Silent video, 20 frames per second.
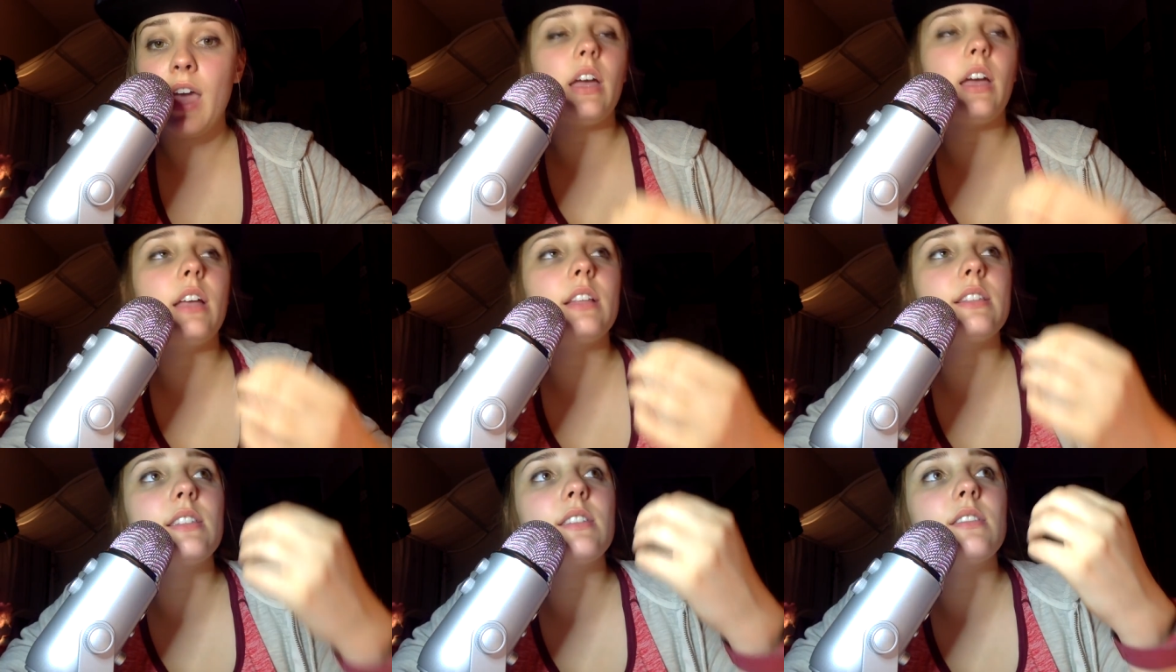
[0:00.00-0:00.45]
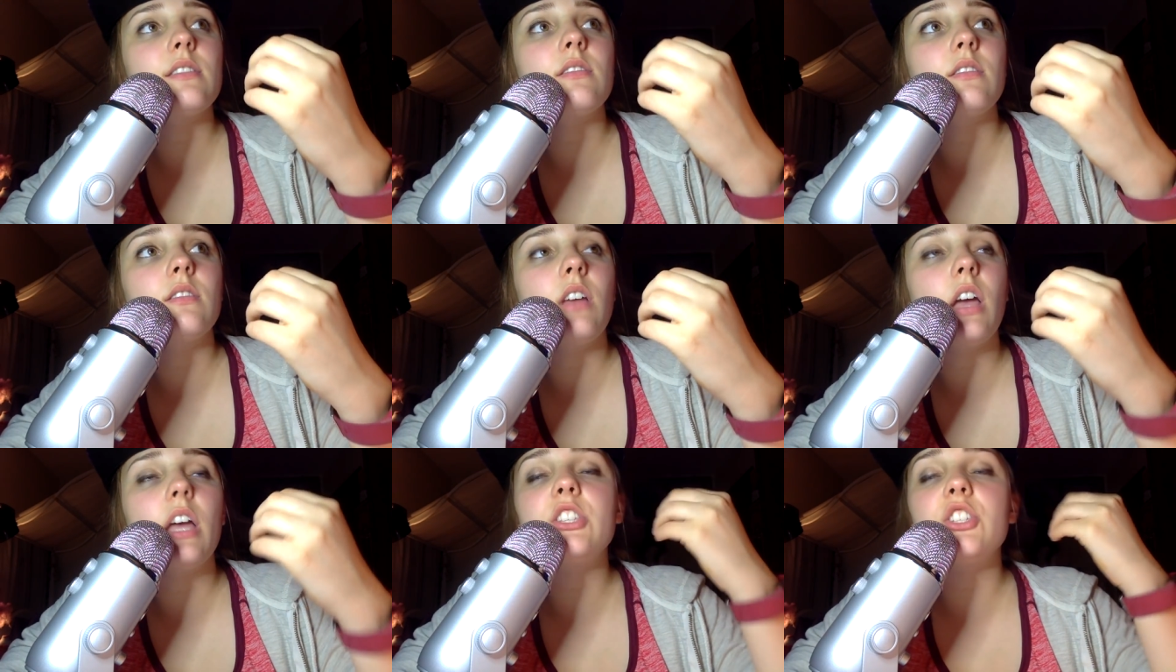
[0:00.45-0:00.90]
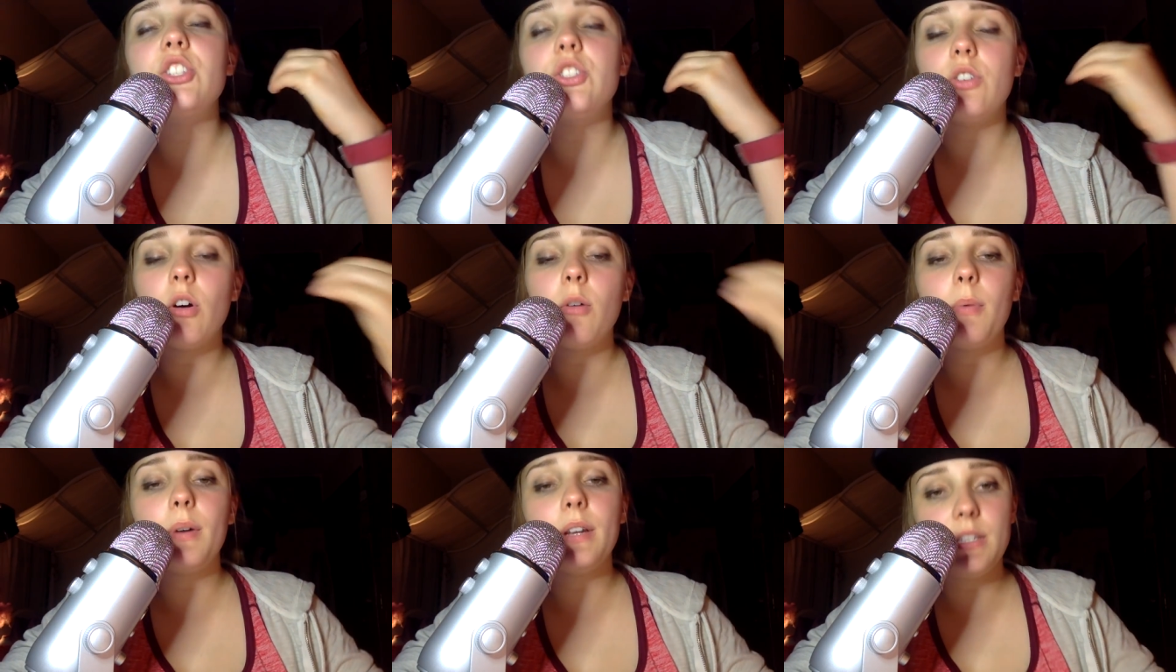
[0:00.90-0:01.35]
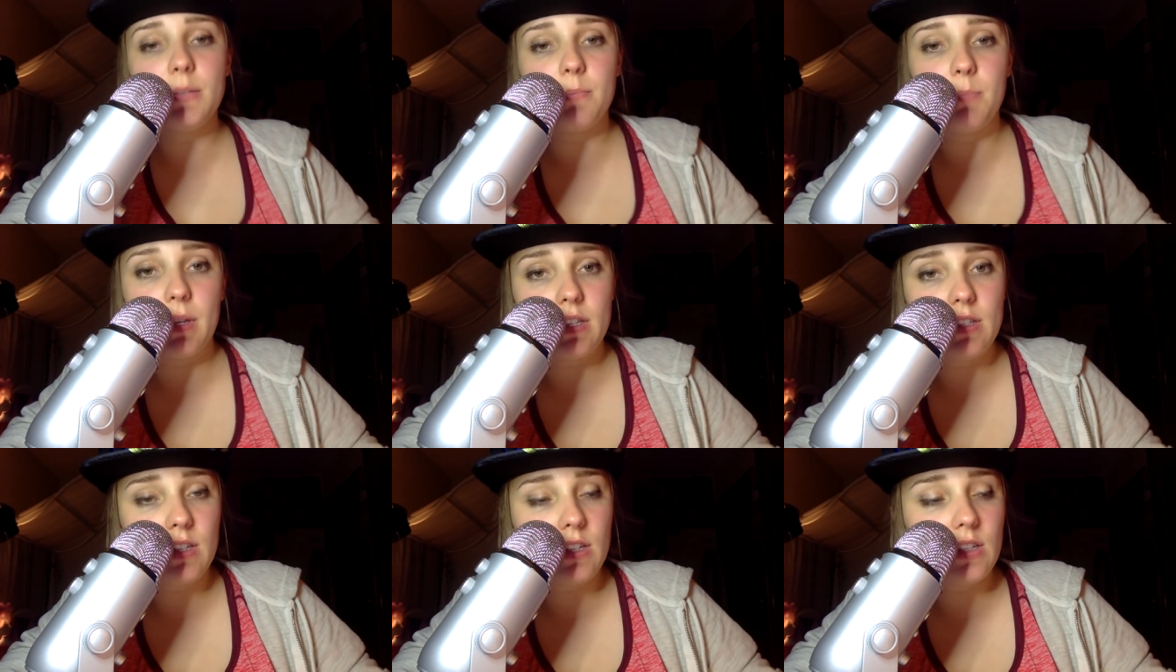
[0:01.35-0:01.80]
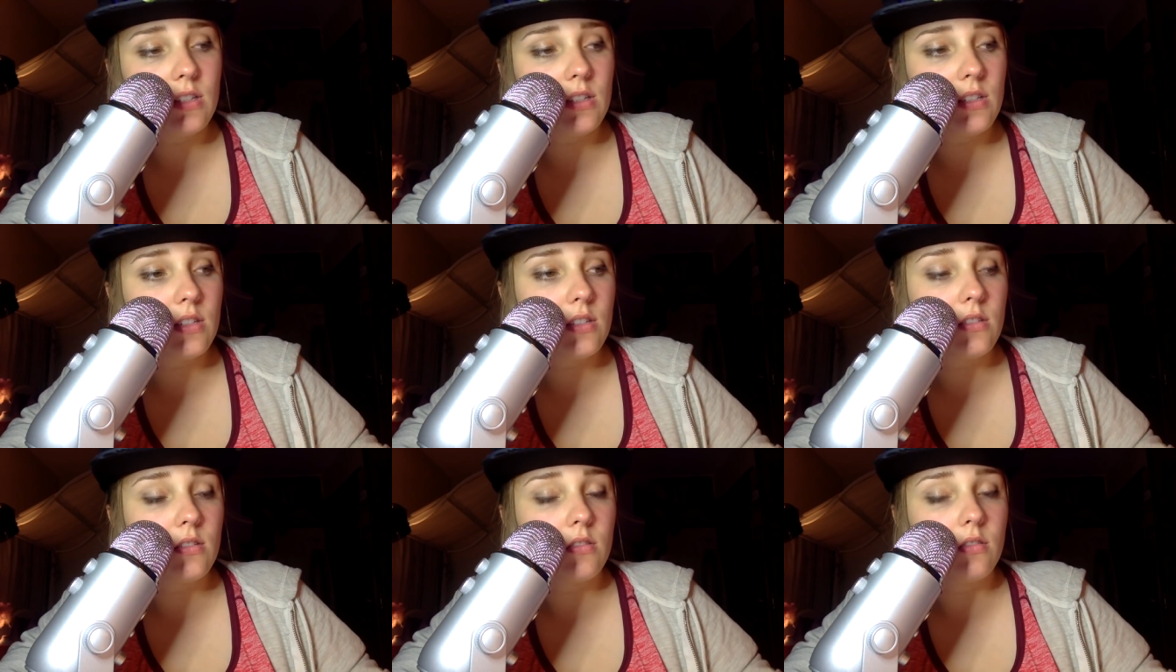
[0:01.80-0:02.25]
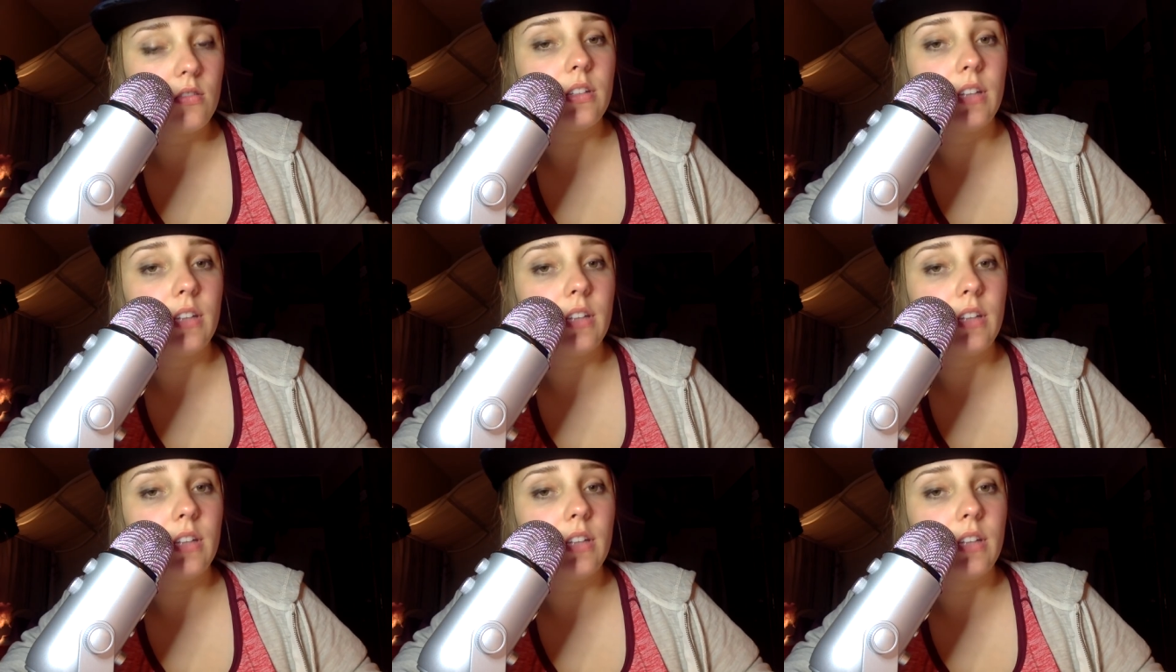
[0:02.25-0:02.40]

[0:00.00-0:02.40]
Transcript: It's it's nobody's business.